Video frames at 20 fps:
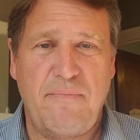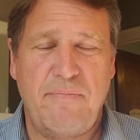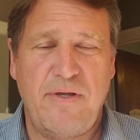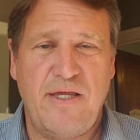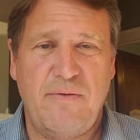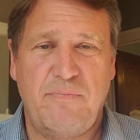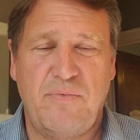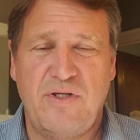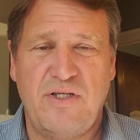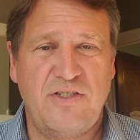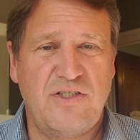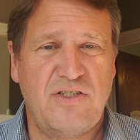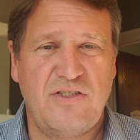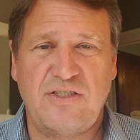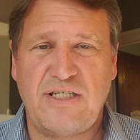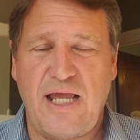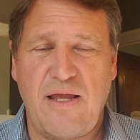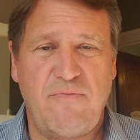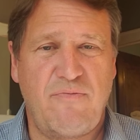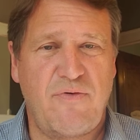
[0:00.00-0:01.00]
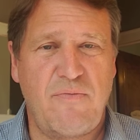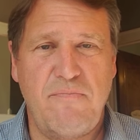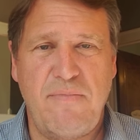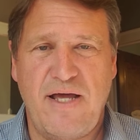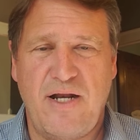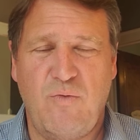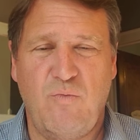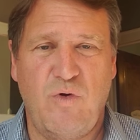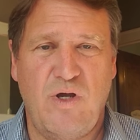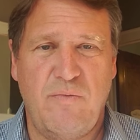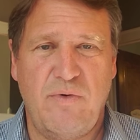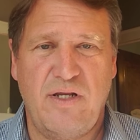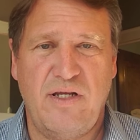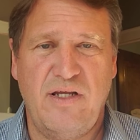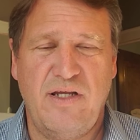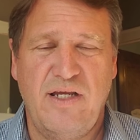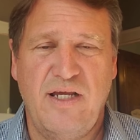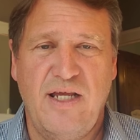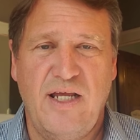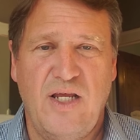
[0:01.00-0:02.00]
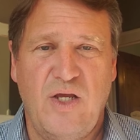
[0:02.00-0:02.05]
of people, and this is the same for men and women,